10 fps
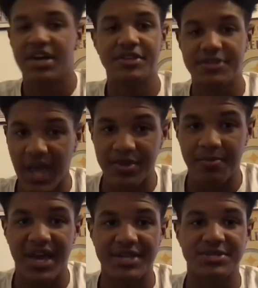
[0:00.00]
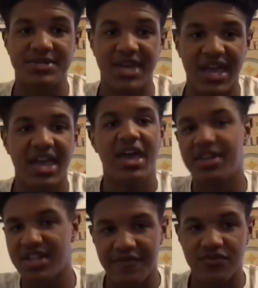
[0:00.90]
to stop the passing attack and
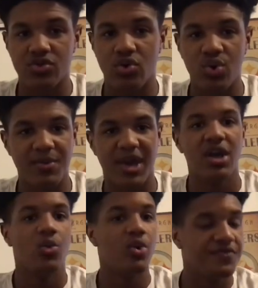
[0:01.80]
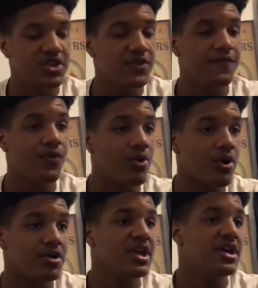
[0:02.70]
get after the quarterback with D
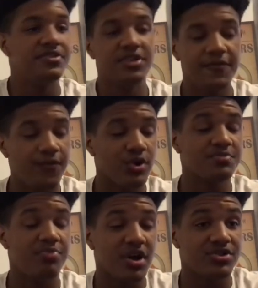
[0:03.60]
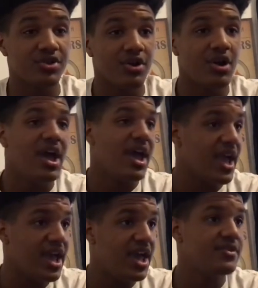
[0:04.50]
Ford, D Forest Buckner,
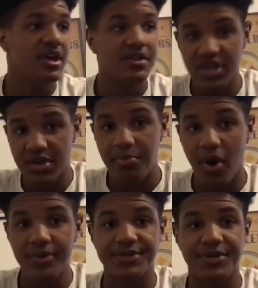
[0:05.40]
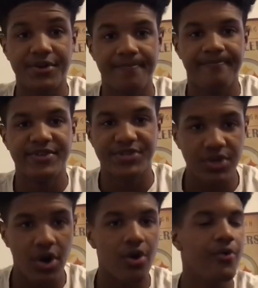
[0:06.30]
and Nick Bosa.
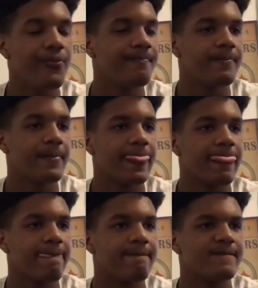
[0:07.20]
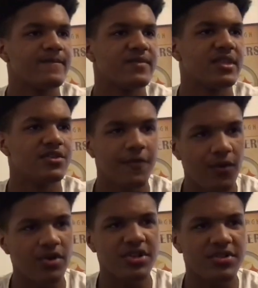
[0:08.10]
So the
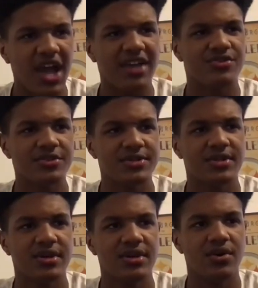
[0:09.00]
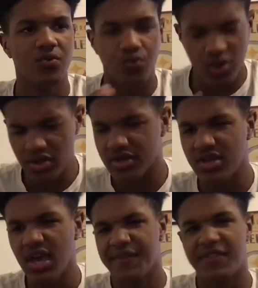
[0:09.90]
49ers,
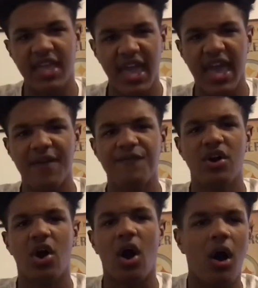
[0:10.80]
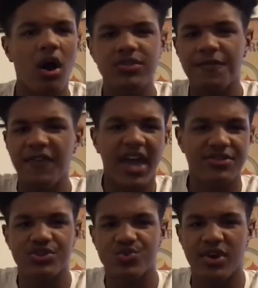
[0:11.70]
really, they have all the
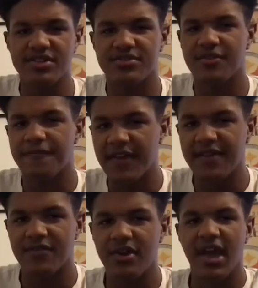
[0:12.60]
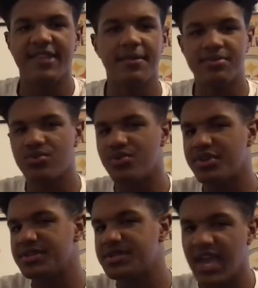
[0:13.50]
factors weighing in their favor and able to win
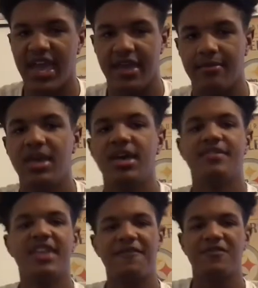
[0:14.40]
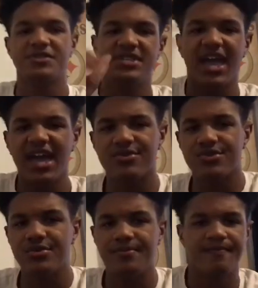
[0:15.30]
this game. Now for
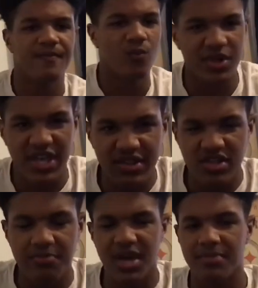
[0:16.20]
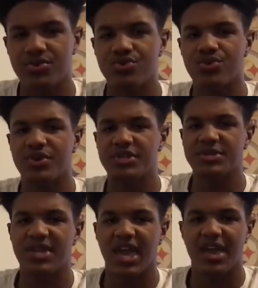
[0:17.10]
Seattle, what they need to be able to do to win
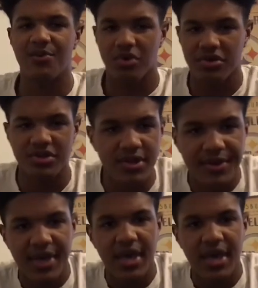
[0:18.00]
this game, really,